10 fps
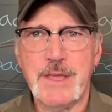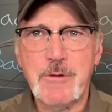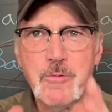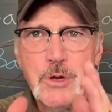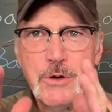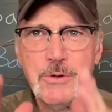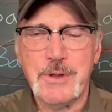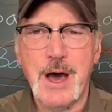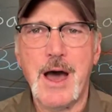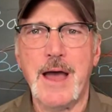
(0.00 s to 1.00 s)
they will
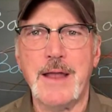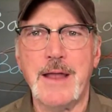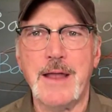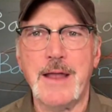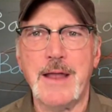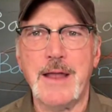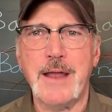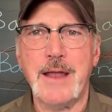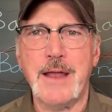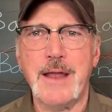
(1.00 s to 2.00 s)
not
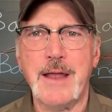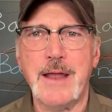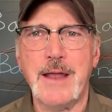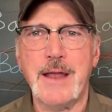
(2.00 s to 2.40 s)
change.